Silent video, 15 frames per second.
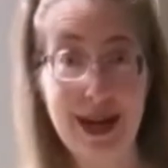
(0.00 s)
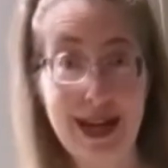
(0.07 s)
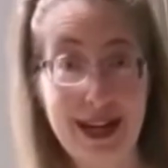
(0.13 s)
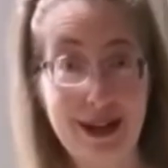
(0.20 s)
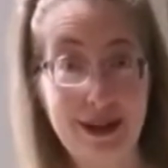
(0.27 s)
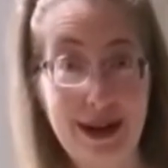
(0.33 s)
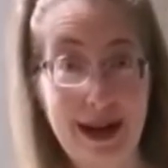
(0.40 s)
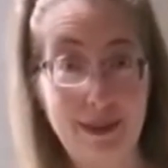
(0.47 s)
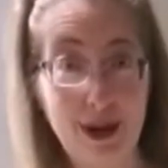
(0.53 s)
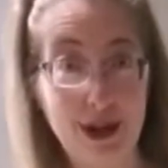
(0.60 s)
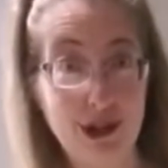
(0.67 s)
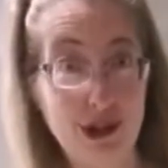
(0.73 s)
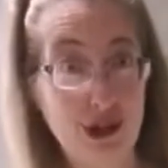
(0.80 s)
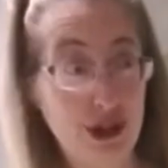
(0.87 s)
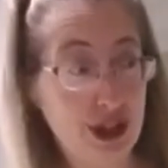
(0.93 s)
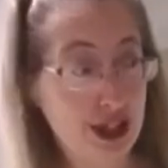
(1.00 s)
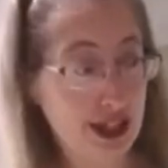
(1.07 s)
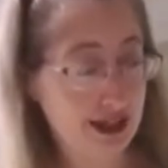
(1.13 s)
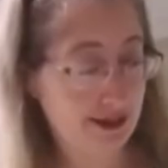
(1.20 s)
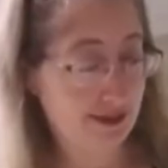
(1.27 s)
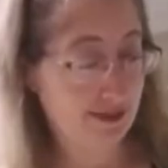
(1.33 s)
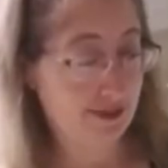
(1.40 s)
and grab our sugar.
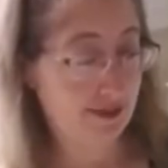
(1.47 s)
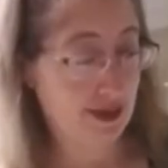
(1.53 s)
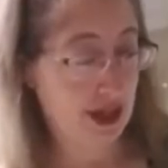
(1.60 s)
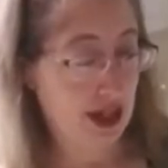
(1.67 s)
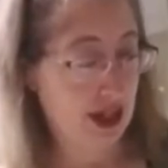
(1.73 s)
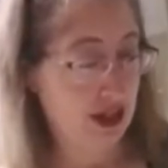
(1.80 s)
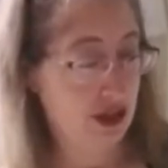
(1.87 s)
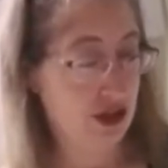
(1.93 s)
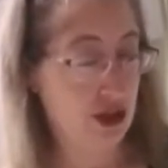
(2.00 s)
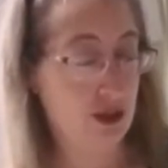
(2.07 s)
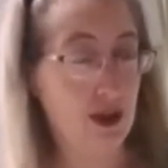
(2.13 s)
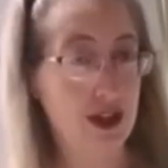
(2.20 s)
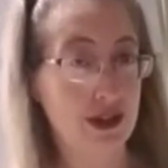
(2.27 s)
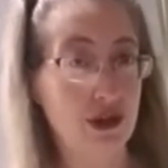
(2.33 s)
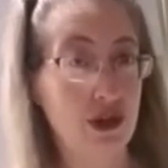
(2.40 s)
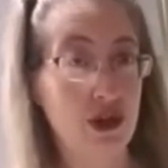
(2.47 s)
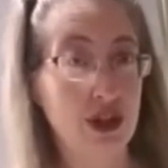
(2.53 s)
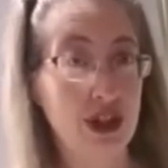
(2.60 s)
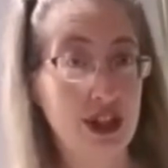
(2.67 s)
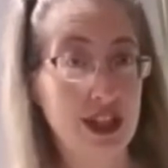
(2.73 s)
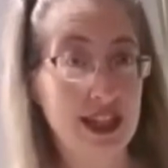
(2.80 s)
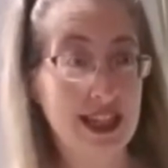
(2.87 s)
So our
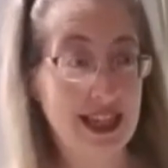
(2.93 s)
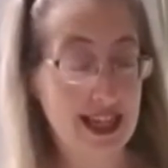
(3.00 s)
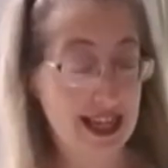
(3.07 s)
sugar